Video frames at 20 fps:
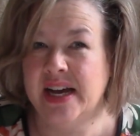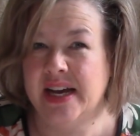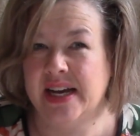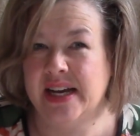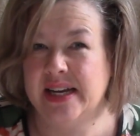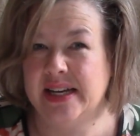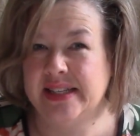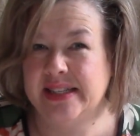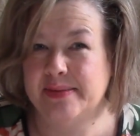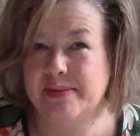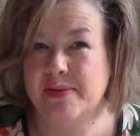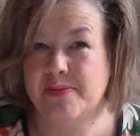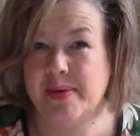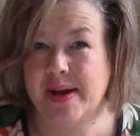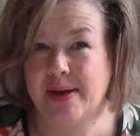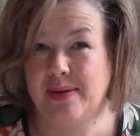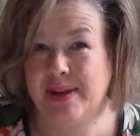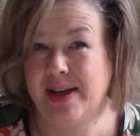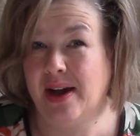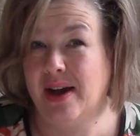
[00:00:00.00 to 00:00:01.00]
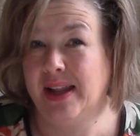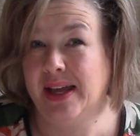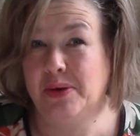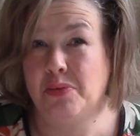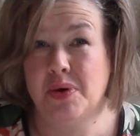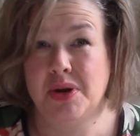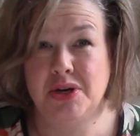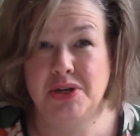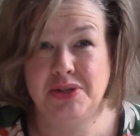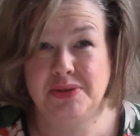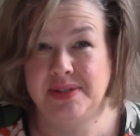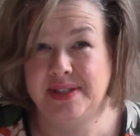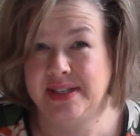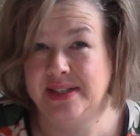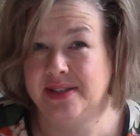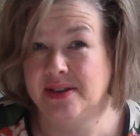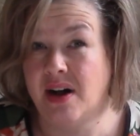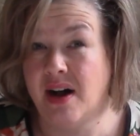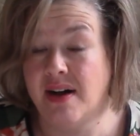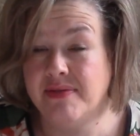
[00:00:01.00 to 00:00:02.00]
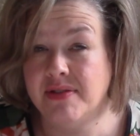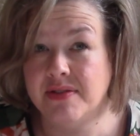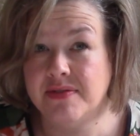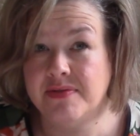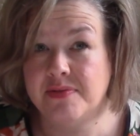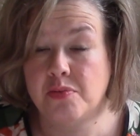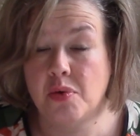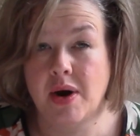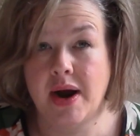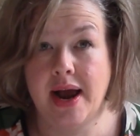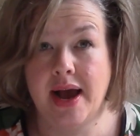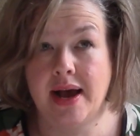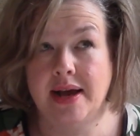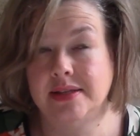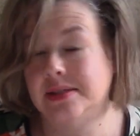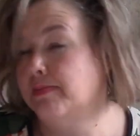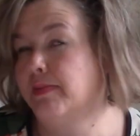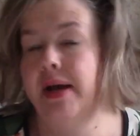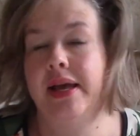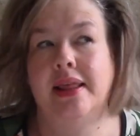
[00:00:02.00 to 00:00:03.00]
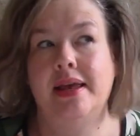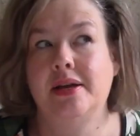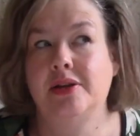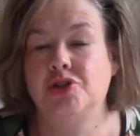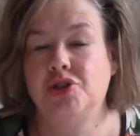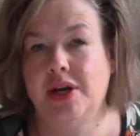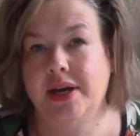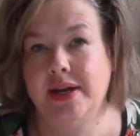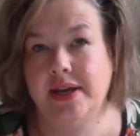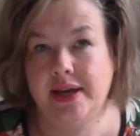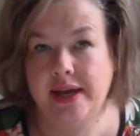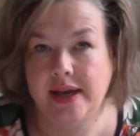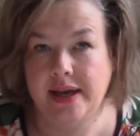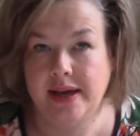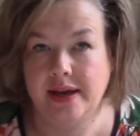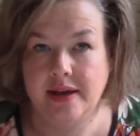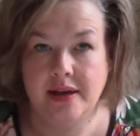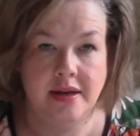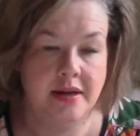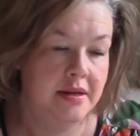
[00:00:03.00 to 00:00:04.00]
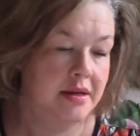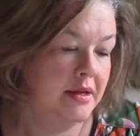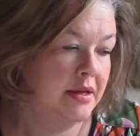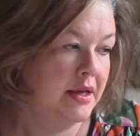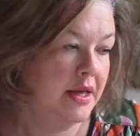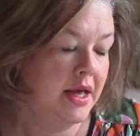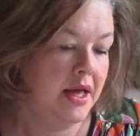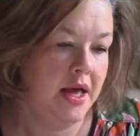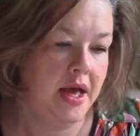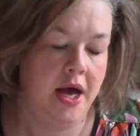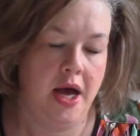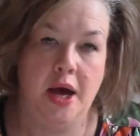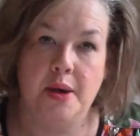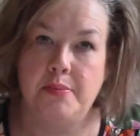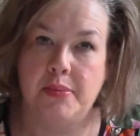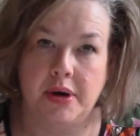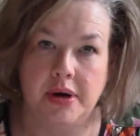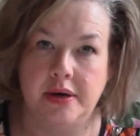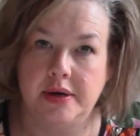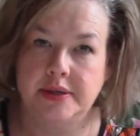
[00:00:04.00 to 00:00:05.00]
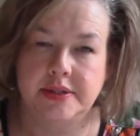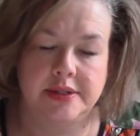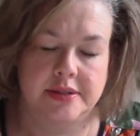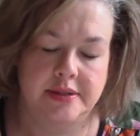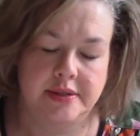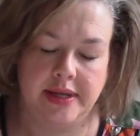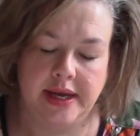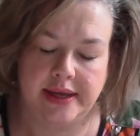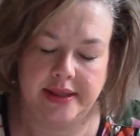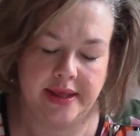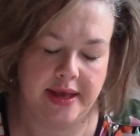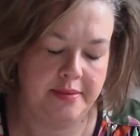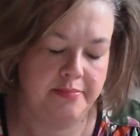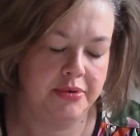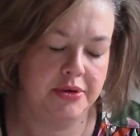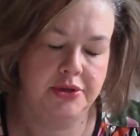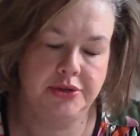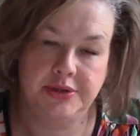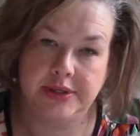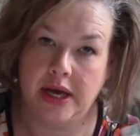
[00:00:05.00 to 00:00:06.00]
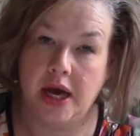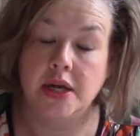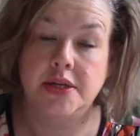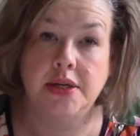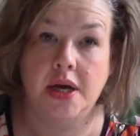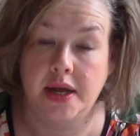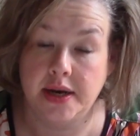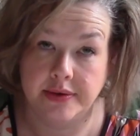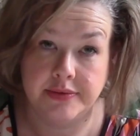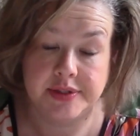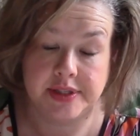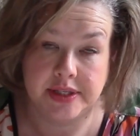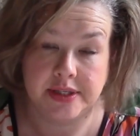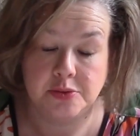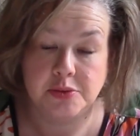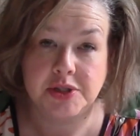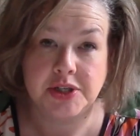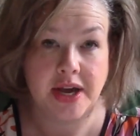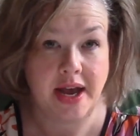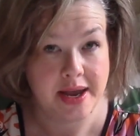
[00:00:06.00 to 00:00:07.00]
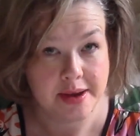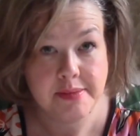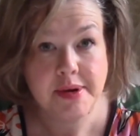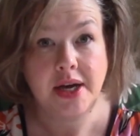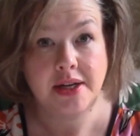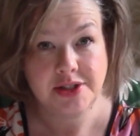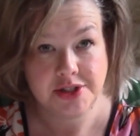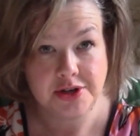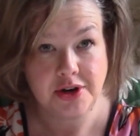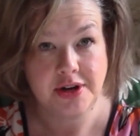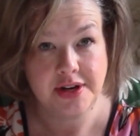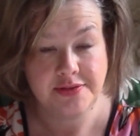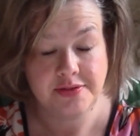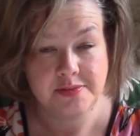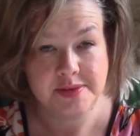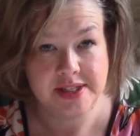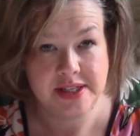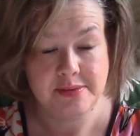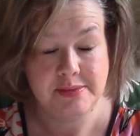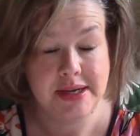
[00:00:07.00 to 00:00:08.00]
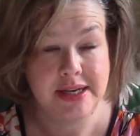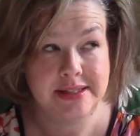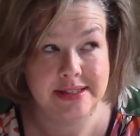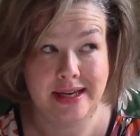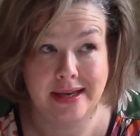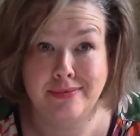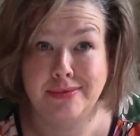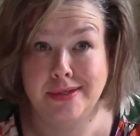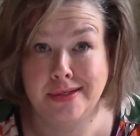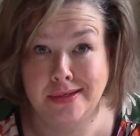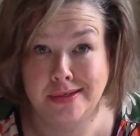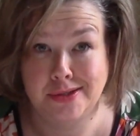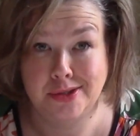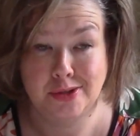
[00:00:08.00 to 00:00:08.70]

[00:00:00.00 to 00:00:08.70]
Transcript: Some of them I only got like 1 or 2 seeds off of, whereas my like Giant King Humberts, like they produce a ton of seeds, which I am not starting from seed because I have a ton of